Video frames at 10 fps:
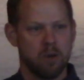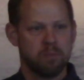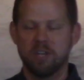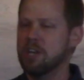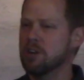
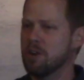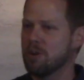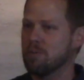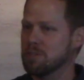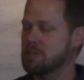But
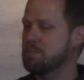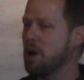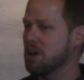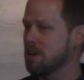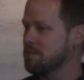Nero was
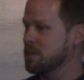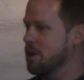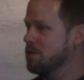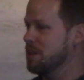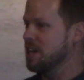smart enough to
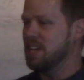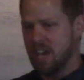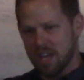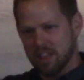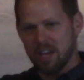know that he
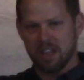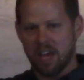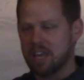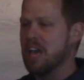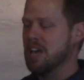can't let
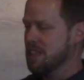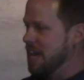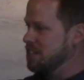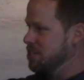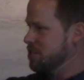
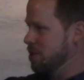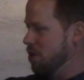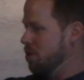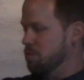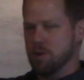
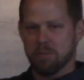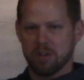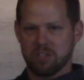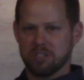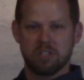
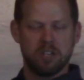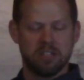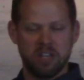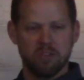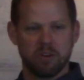rumor just
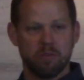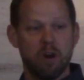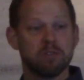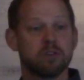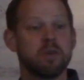continue to
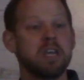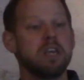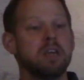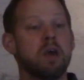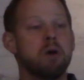grow, so
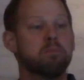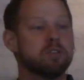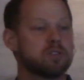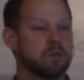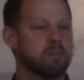he
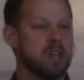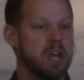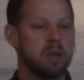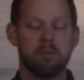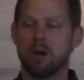puts the
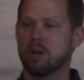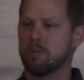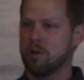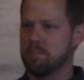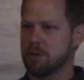blame on a
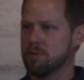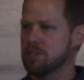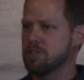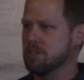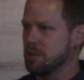group of
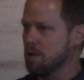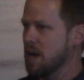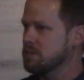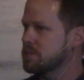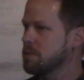Christians. He
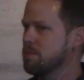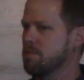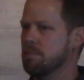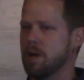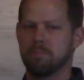rounds some of
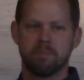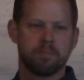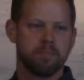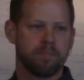them up,